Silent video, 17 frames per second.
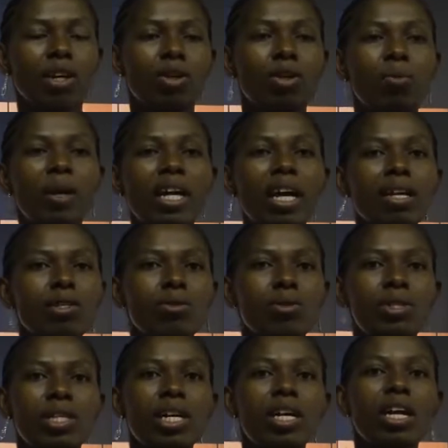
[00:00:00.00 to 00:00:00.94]
You begin
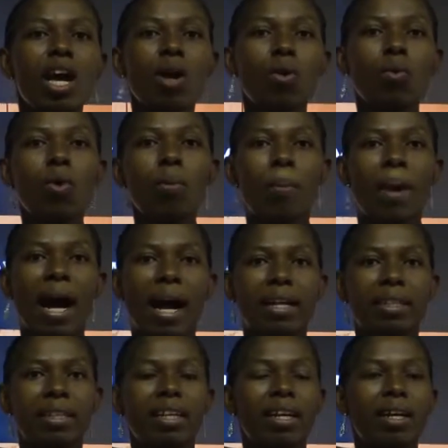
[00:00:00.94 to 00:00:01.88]
to see a
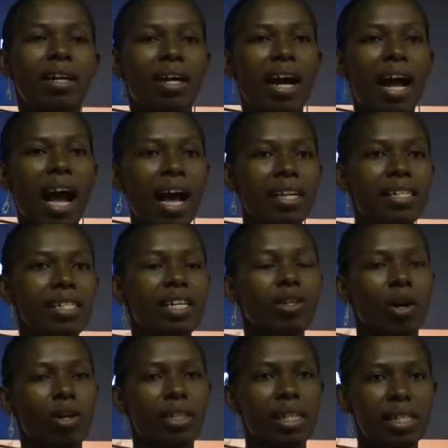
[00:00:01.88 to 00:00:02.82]
woman
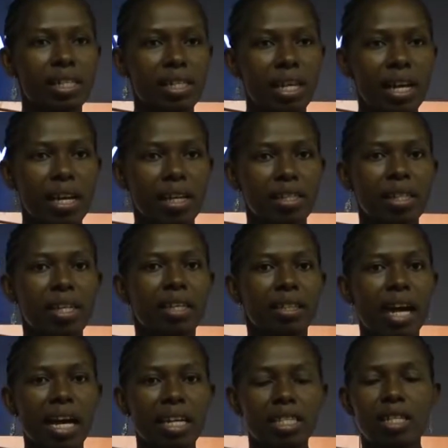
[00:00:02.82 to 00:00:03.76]
acting on a stage in
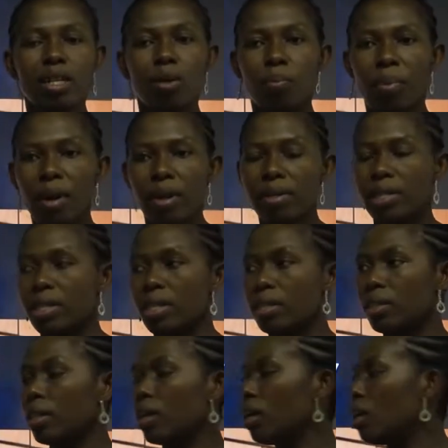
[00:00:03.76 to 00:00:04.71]
that person.